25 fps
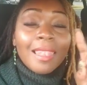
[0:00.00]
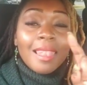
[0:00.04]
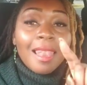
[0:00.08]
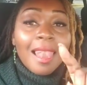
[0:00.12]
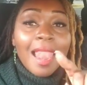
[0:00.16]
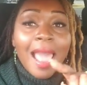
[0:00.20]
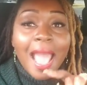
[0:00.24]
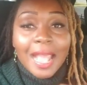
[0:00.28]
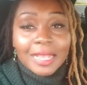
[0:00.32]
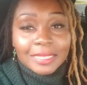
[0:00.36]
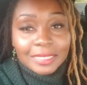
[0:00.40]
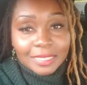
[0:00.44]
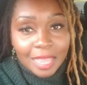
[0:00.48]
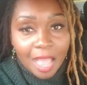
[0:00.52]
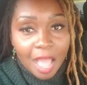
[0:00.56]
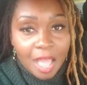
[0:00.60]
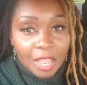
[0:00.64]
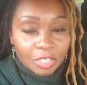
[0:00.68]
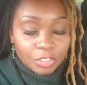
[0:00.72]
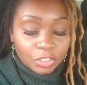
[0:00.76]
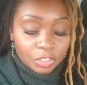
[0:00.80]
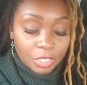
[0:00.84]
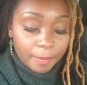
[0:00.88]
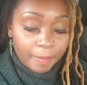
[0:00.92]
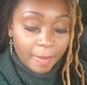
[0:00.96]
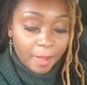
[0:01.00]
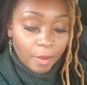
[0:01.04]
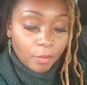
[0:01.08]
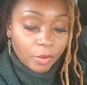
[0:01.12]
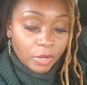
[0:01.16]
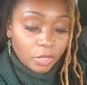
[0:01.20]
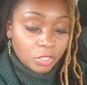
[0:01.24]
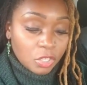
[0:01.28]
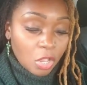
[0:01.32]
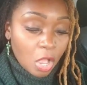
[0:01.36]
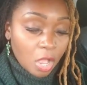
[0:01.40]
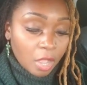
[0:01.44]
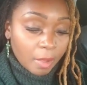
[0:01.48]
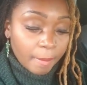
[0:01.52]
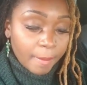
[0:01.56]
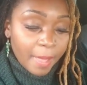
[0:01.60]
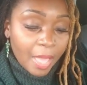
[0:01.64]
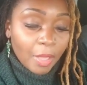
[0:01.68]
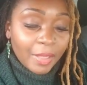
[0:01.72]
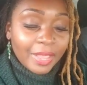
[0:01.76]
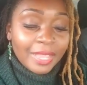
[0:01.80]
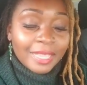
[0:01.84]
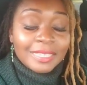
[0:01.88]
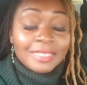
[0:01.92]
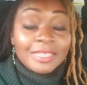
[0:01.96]
Last scholarship I want to talk
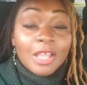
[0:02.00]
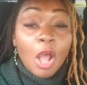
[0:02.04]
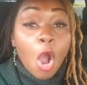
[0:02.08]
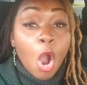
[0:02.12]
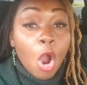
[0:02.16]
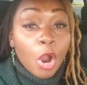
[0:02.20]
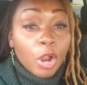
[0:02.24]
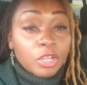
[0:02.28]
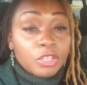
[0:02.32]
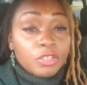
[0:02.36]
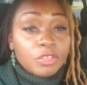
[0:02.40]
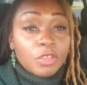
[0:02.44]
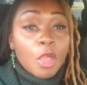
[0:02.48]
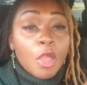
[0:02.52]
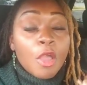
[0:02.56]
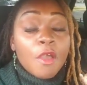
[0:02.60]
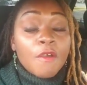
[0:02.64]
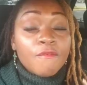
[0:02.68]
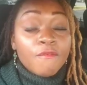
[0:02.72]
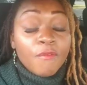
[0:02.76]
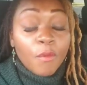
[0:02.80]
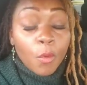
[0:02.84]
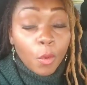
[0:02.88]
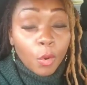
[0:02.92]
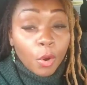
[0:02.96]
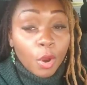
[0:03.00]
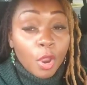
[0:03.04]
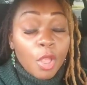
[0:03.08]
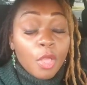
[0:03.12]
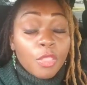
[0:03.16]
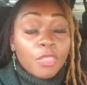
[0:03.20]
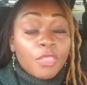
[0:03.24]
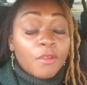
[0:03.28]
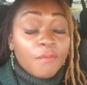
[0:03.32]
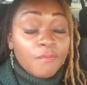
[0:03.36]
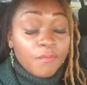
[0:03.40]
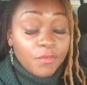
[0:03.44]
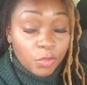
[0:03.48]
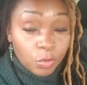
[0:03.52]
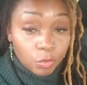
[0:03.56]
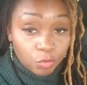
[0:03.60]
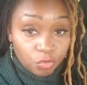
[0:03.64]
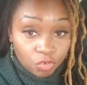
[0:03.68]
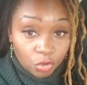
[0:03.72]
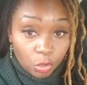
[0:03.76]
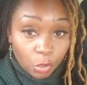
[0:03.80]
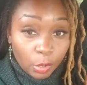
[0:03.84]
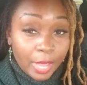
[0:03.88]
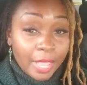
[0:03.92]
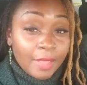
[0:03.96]
about is Arts for the
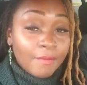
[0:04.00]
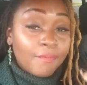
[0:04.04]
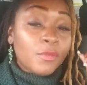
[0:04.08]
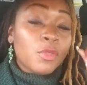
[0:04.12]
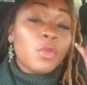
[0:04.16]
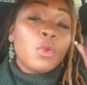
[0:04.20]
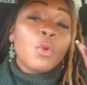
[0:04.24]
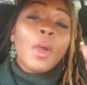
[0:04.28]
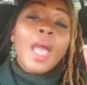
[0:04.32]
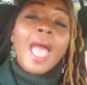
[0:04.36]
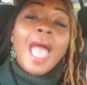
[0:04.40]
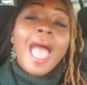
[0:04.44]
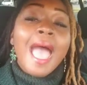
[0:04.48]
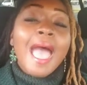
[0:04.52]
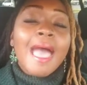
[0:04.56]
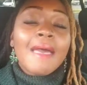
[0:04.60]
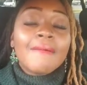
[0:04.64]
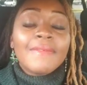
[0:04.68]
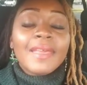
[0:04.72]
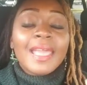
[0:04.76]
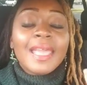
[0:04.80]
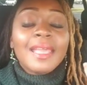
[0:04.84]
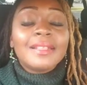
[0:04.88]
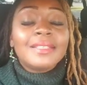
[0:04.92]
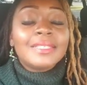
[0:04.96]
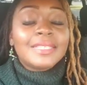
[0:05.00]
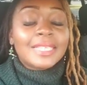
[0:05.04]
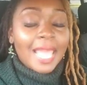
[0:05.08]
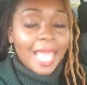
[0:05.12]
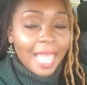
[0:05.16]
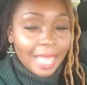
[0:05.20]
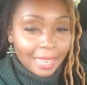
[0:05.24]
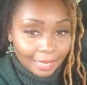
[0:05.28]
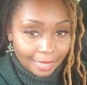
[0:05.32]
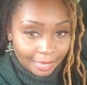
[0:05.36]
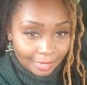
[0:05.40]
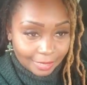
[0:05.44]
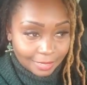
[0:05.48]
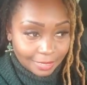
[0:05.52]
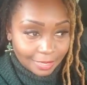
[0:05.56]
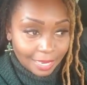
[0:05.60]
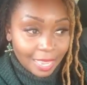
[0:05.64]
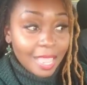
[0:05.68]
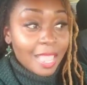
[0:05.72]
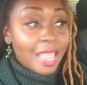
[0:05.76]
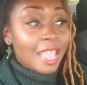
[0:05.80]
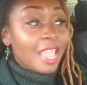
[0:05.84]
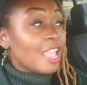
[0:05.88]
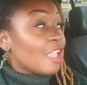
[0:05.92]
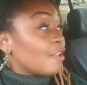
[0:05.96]
Future. If you have a talent,
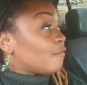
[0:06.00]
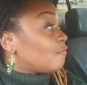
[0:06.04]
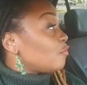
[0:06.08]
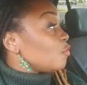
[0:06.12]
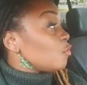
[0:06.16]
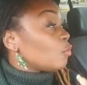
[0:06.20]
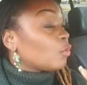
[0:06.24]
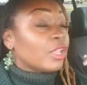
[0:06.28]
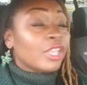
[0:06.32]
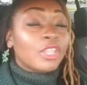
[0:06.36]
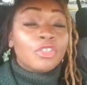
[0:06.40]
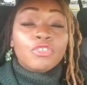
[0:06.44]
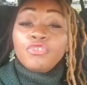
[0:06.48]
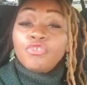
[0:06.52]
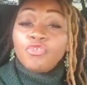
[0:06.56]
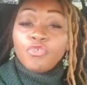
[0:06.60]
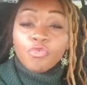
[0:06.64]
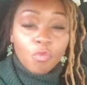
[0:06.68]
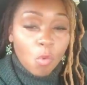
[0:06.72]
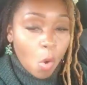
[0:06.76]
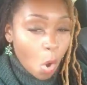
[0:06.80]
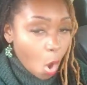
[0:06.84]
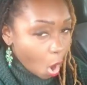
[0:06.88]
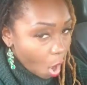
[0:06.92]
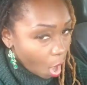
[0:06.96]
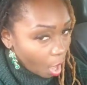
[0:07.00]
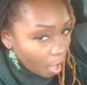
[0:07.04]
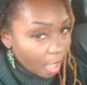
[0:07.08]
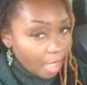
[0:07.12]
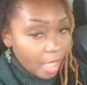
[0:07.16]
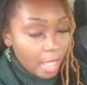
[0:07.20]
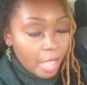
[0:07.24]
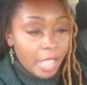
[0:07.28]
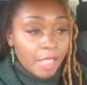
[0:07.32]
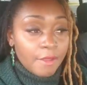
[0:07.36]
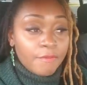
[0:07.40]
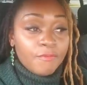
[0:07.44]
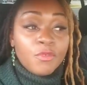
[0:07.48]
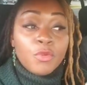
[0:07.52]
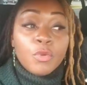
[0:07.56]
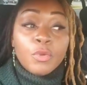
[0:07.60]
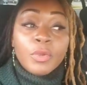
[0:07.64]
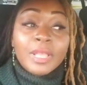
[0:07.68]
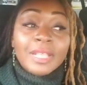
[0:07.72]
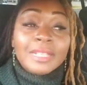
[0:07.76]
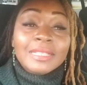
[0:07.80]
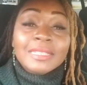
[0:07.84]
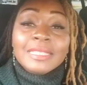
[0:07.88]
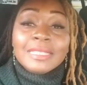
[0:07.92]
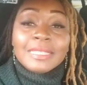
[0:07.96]
if you can draw, if you
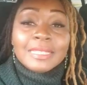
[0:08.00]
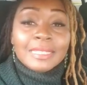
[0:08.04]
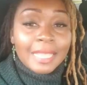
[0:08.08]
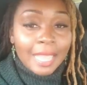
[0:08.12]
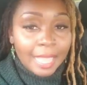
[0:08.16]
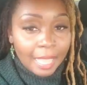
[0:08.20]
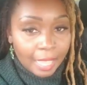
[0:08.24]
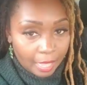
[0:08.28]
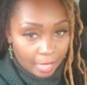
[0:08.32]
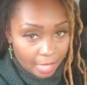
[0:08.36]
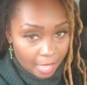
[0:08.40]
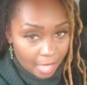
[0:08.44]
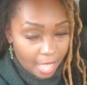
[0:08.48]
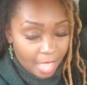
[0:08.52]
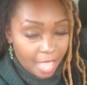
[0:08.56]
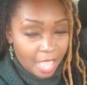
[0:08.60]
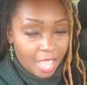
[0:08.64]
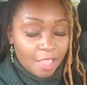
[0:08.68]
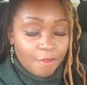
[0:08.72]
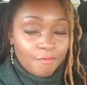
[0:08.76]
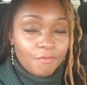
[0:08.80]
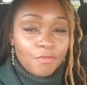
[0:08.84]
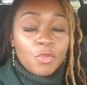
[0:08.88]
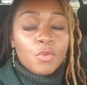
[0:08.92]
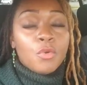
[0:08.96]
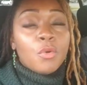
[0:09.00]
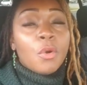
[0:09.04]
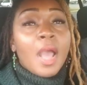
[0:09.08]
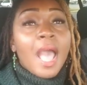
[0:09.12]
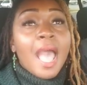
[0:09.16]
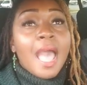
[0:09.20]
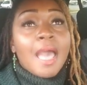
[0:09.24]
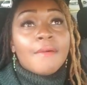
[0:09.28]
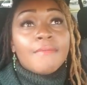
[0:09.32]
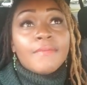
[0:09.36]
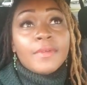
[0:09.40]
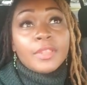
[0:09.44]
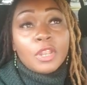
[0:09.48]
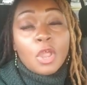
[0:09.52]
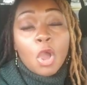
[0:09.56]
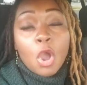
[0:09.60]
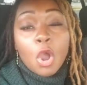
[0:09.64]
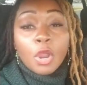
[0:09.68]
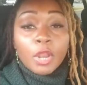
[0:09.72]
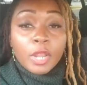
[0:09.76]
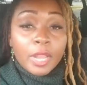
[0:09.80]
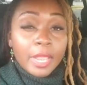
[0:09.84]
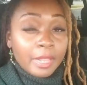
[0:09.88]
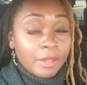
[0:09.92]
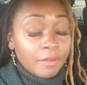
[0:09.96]
can sing, if you have an
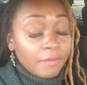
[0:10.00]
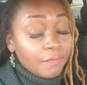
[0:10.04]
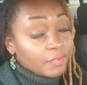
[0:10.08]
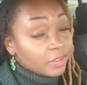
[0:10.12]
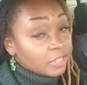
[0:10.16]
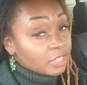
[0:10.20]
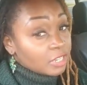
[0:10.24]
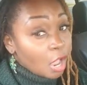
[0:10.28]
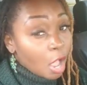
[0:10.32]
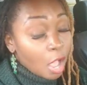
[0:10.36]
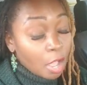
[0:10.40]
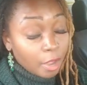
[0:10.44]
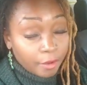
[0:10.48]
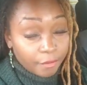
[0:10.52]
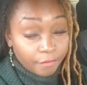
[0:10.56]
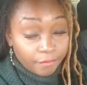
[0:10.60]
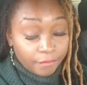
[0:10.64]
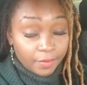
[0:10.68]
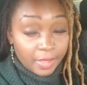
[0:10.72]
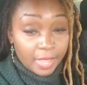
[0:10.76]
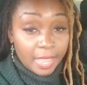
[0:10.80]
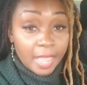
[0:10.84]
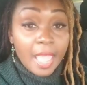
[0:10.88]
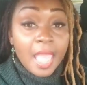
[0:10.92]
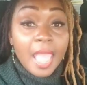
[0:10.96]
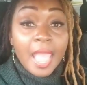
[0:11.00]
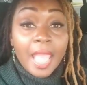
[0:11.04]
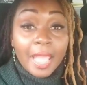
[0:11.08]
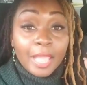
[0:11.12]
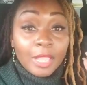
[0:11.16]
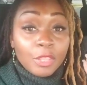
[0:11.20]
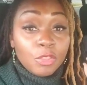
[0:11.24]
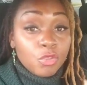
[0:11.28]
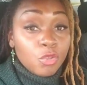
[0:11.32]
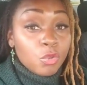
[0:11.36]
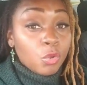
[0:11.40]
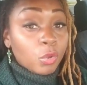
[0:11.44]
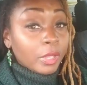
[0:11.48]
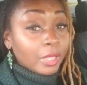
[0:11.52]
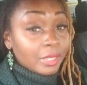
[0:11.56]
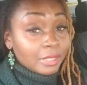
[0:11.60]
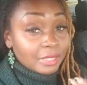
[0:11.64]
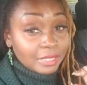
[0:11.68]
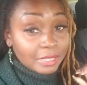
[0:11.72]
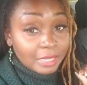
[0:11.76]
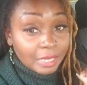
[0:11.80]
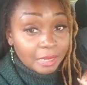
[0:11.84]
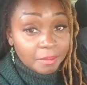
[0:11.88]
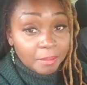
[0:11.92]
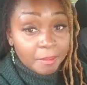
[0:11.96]
art in photography, and you can
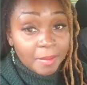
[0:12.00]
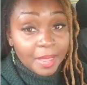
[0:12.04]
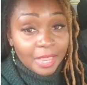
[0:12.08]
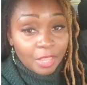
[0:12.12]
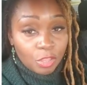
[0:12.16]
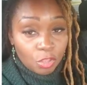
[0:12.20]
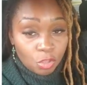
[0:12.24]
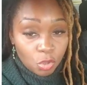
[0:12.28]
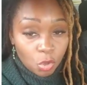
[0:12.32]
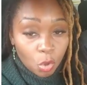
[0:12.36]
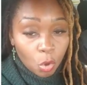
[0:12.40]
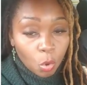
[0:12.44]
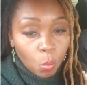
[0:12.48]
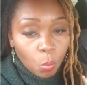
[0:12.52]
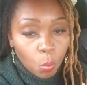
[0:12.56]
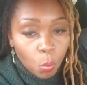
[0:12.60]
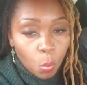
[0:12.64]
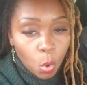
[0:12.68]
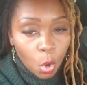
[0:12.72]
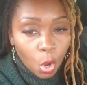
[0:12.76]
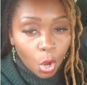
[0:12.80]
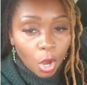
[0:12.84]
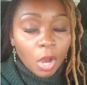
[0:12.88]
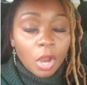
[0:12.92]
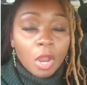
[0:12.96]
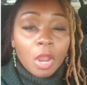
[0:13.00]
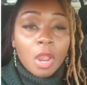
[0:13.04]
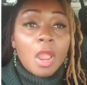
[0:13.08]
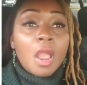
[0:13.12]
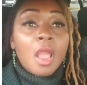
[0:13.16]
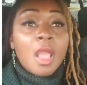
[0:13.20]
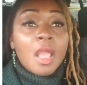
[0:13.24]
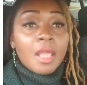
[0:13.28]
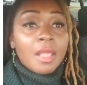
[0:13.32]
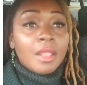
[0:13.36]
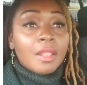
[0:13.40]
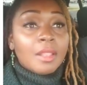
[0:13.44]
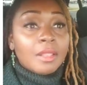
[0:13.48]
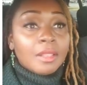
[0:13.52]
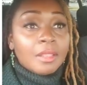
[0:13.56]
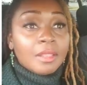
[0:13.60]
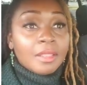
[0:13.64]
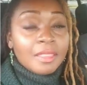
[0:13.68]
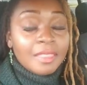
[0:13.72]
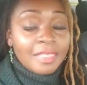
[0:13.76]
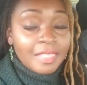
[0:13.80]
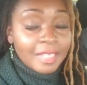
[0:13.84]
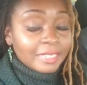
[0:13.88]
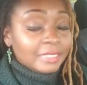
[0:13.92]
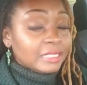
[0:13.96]
submit your work,
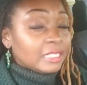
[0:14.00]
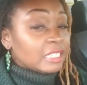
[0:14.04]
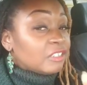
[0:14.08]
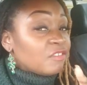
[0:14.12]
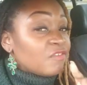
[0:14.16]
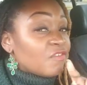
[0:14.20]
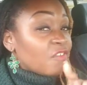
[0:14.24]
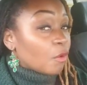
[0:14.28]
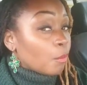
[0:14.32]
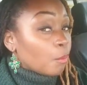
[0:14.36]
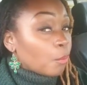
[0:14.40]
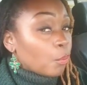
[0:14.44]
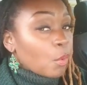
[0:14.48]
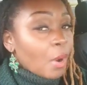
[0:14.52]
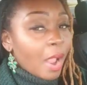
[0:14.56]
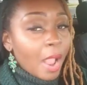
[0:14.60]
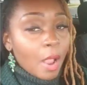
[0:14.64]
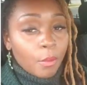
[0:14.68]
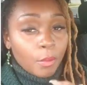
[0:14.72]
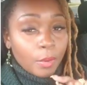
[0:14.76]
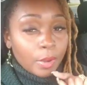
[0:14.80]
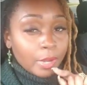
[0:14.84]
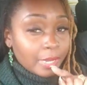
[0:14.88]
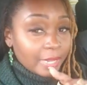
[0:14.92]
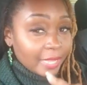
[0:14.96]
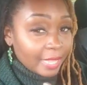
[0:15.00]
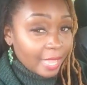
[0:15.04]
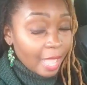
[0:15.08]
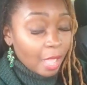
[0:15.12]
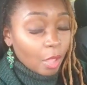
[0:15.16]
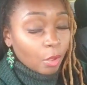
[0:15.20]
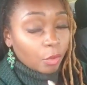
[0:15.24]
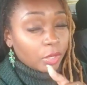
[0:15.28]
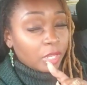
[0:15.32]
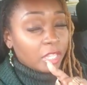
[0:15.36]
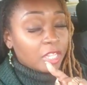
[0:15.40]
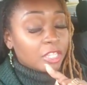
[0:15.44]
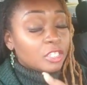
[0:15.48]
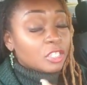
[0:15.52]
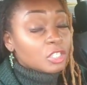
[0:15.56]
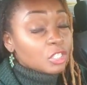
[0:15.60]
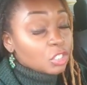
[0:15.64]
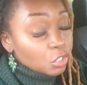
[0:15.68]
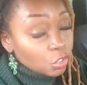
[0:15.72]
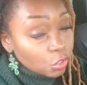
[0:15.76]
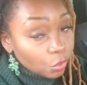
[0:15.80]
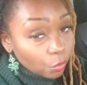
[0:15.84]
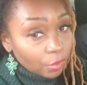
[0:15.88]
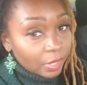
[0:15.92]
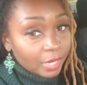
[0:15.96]
this is for Broward County
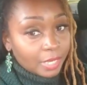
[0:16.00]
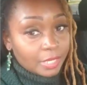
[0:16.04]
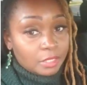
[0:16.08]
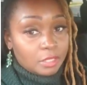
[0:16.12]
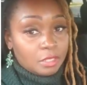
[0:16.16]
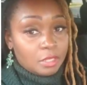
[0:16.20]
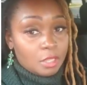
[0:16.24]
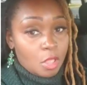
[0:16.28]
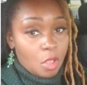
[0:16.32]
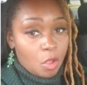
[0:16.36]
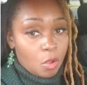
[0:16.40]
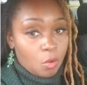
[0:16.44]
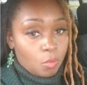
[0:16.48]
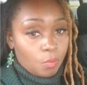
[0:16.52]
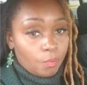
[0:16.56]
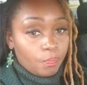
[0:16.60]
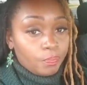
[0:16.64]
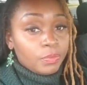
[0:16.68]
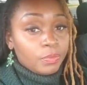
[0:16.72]
students though.